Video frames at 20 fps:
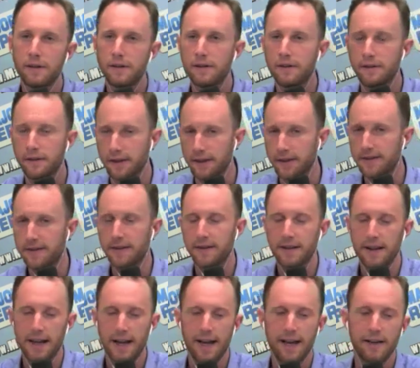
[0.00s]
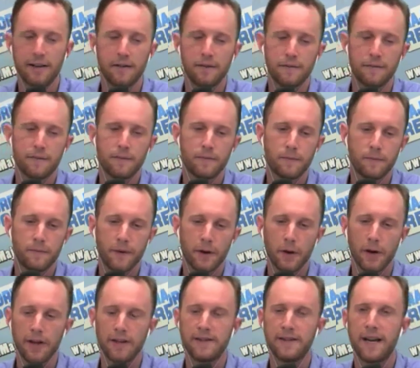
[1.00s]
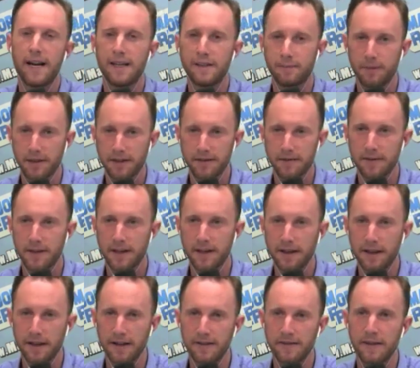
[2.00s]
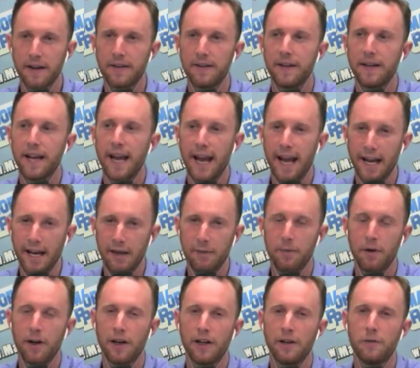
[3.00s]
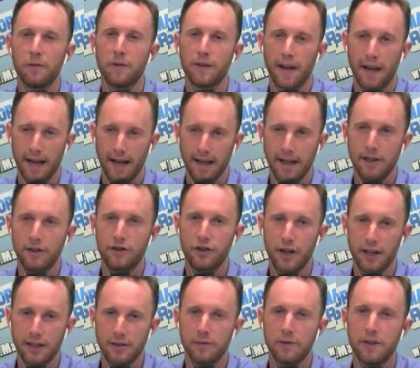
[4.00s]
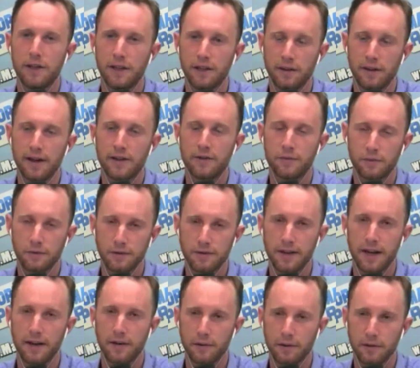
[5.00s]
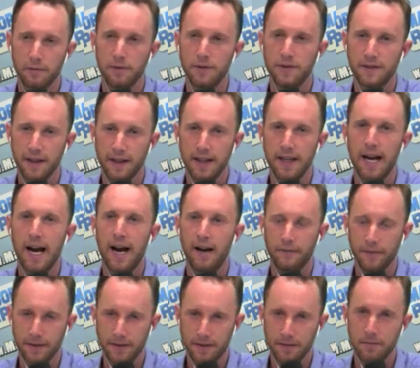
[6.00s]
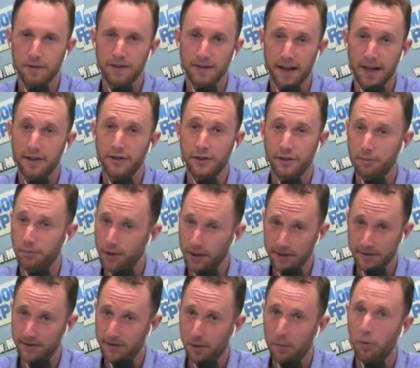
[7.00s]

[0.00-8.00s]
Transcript: this and that of various aspects of that case, I think anybody with any genuine intellectual integrity would say that obviously misogyny played some